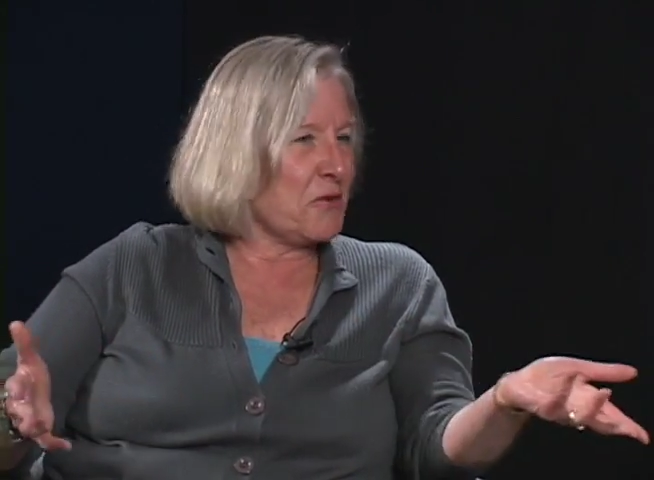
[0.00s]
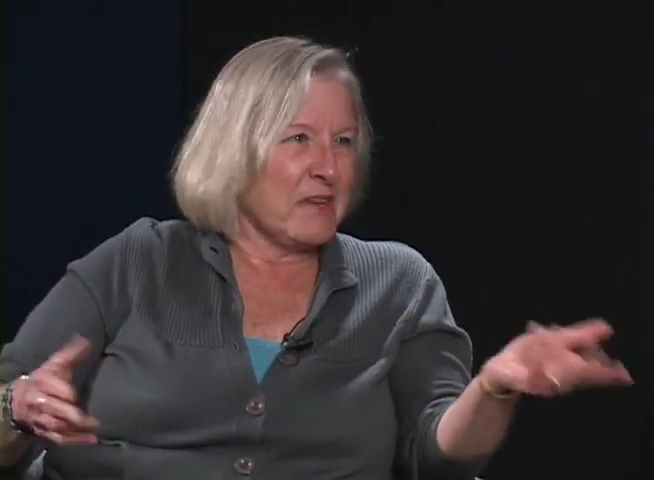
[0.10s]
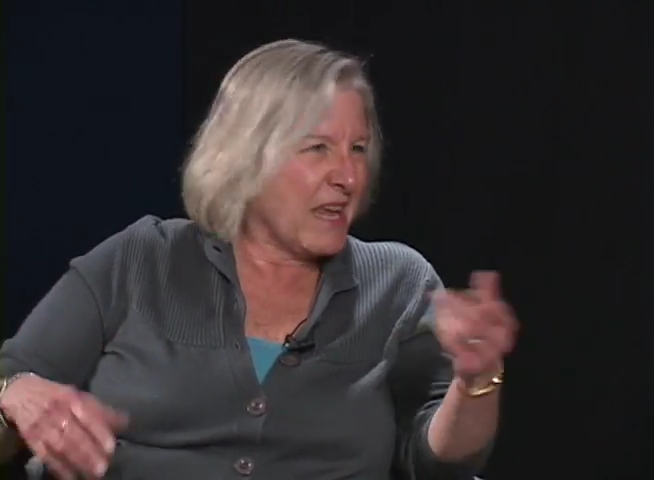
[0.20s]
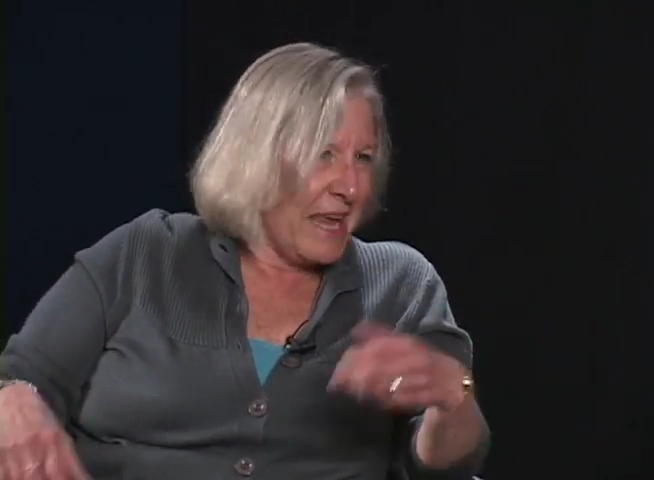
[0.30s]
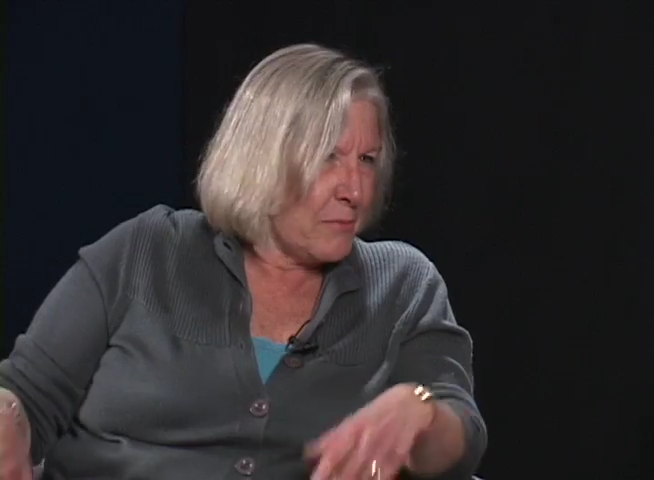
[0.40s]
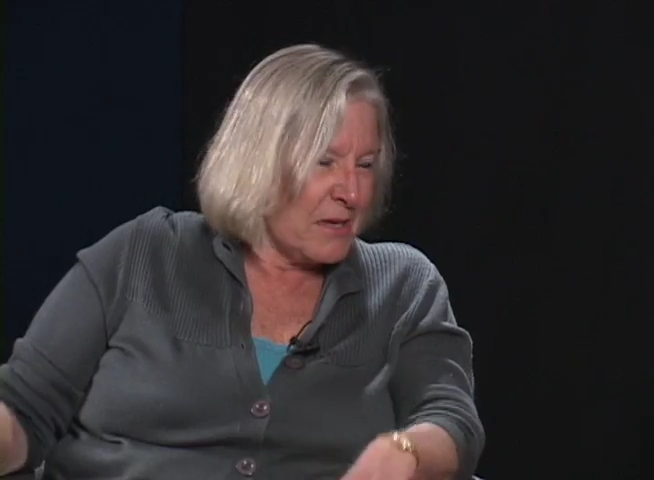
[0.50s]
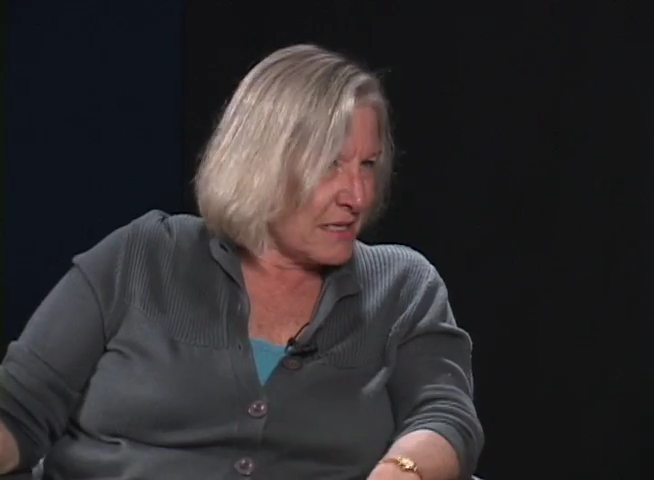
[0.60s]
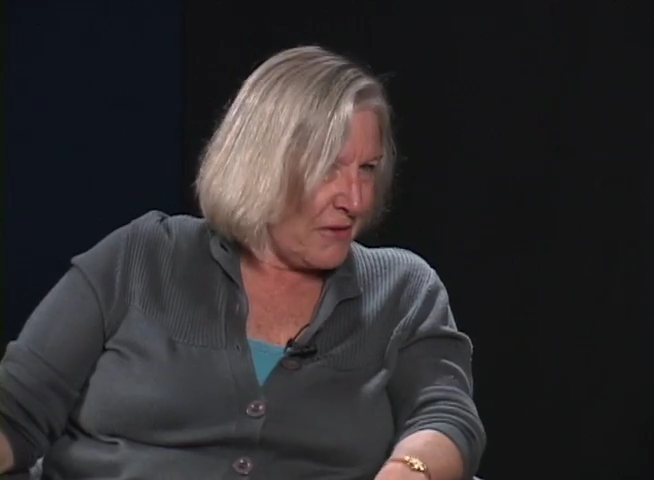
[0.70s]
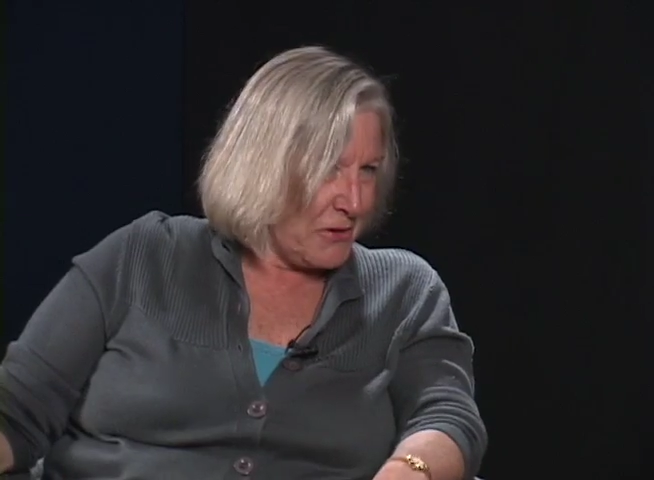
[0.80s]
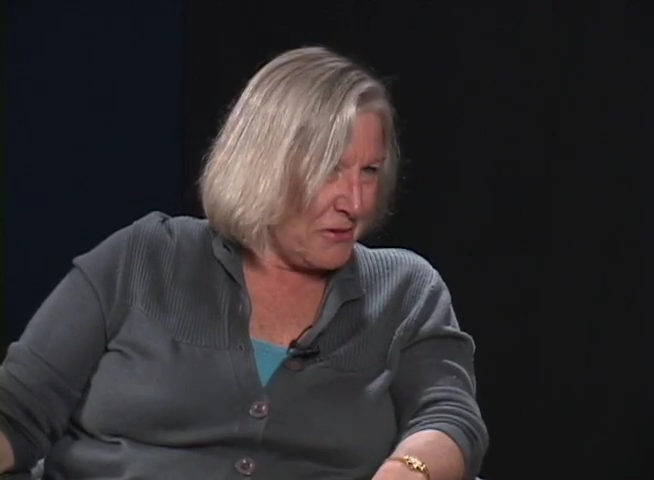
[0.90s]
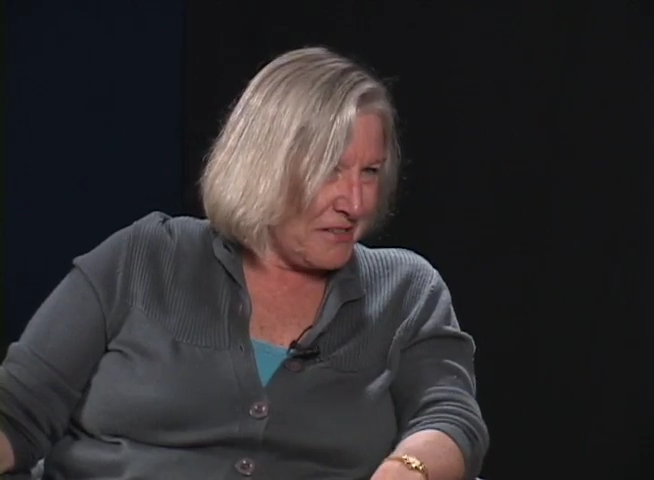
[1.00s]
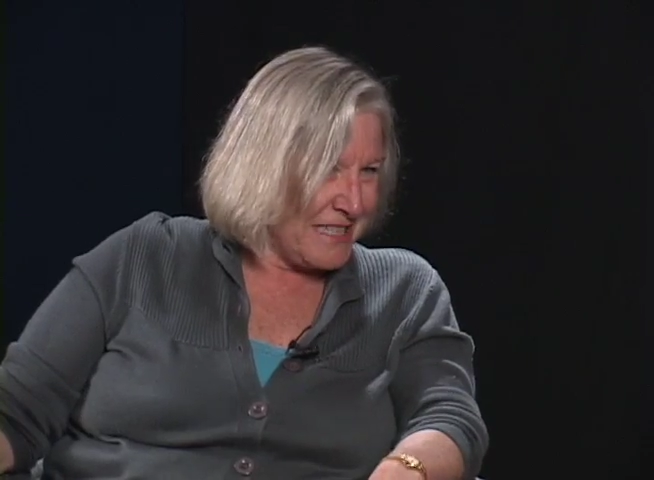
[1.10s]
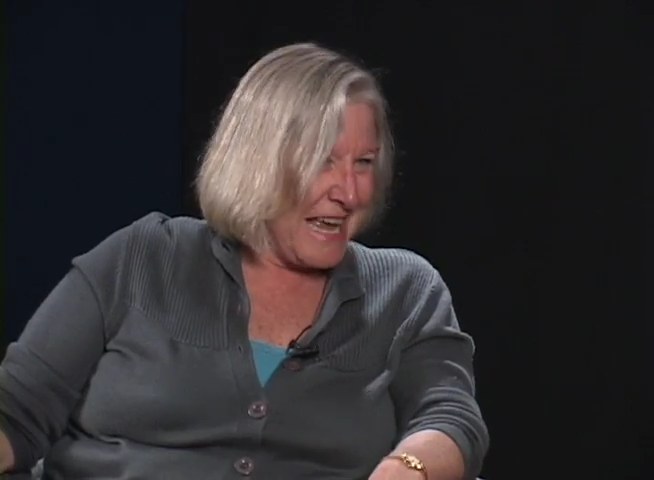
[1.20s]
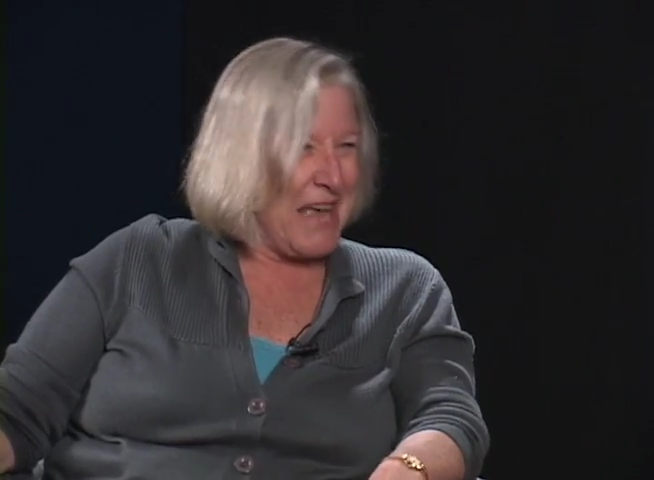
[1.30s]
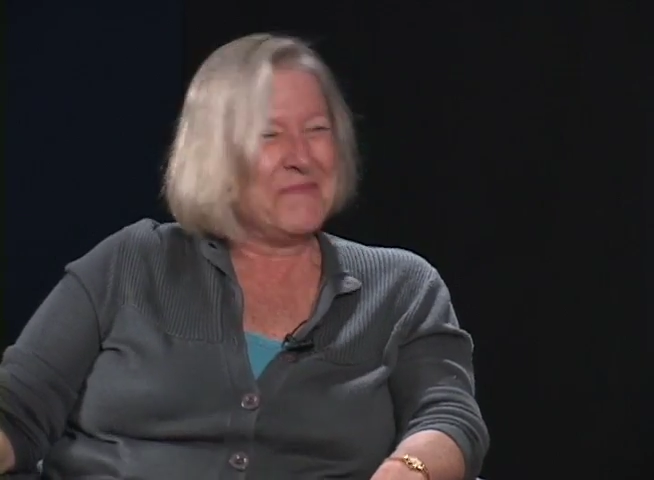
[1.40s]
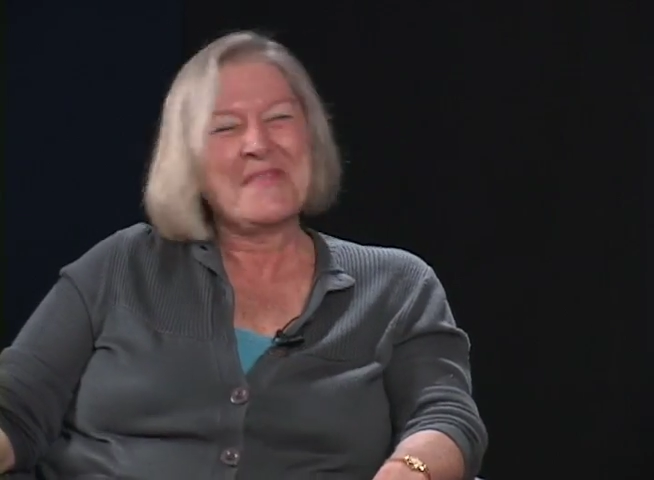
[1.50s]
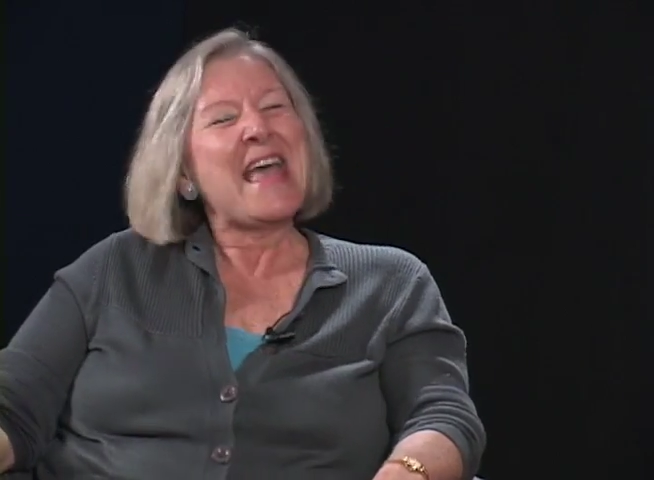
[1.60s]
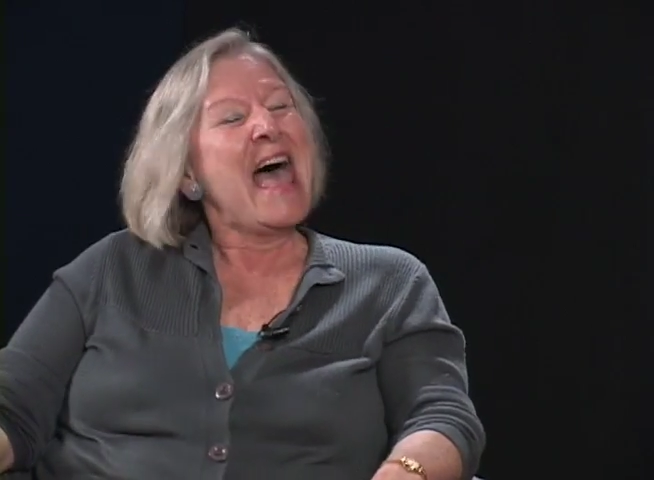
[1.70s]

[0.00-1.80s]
you can't miss having a good time.